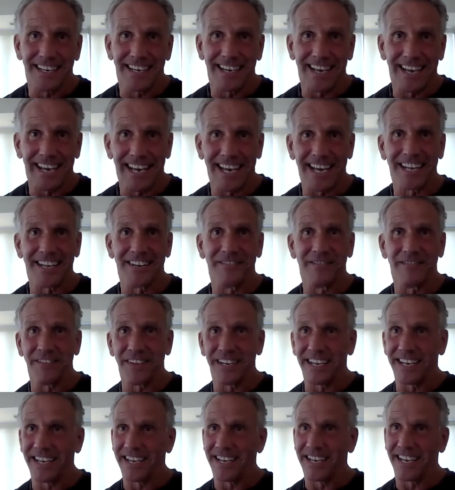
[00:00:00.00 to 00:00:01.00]

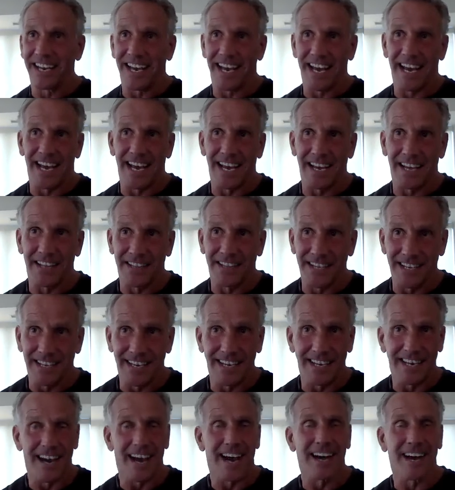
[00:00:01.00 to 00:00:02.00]
envy and the
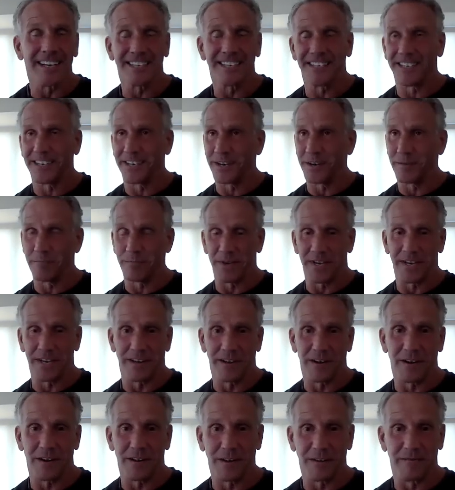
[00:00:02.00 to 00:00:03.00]
gossip and
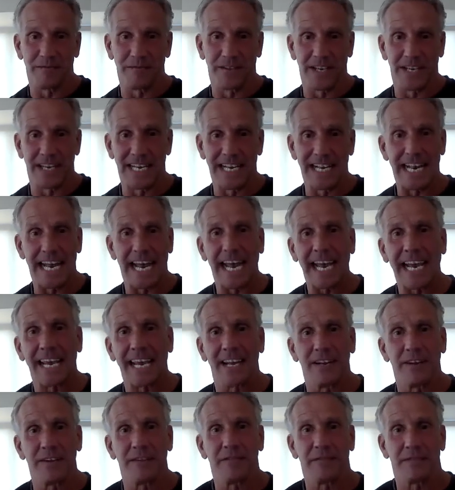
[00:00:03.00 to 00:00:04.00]
all of the
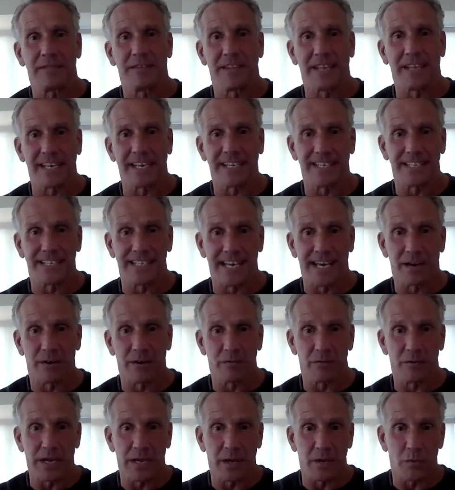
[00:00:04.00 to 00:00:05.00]
negative things that
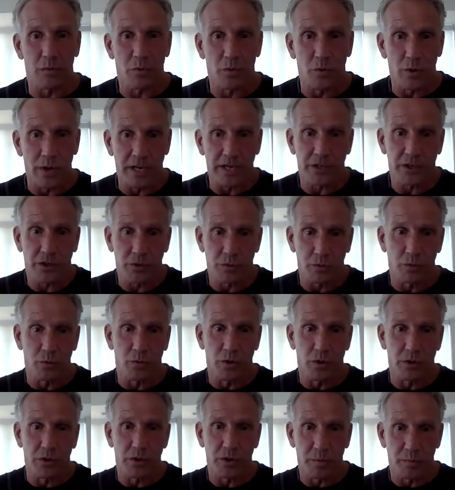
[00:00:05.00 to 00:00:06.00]
we wish
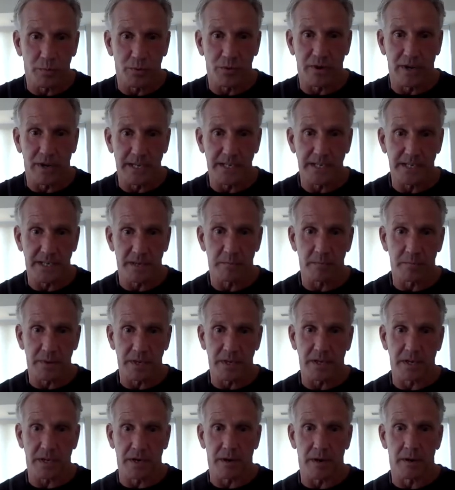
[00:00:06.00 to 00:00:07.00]
weren't present
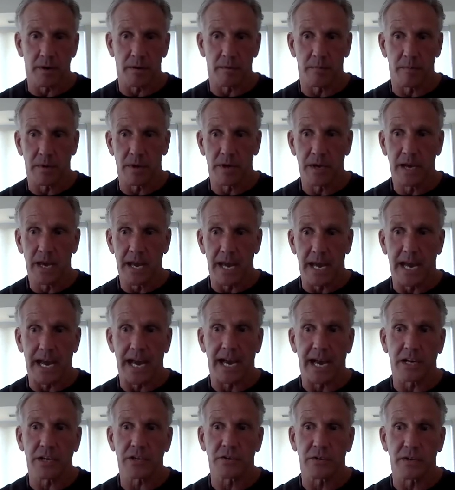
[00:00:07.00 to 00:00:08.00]
become
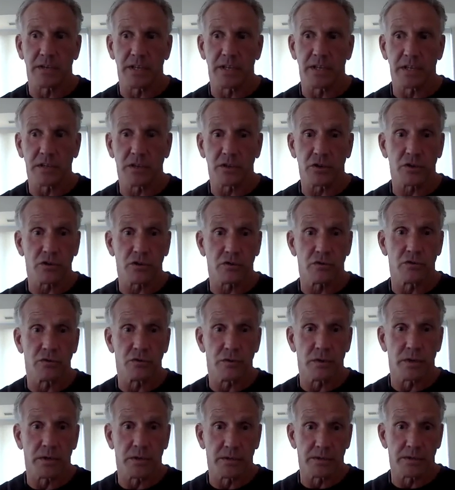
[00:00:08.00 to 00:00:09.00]
actually the
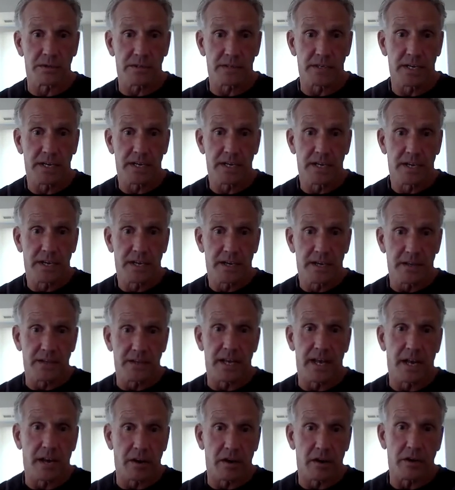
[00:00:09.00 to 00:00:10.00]
tools
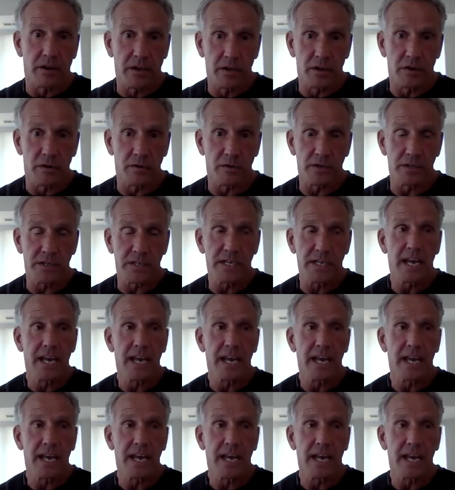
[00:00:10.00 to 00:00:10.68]
that are used.